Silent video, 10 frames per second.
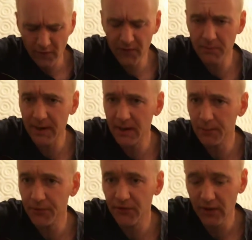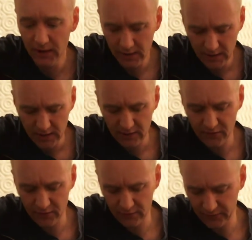The pickups, if
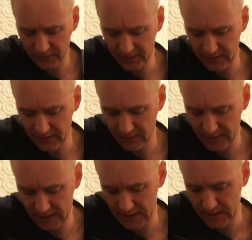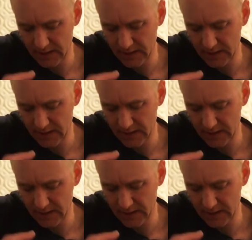you're interested in hearing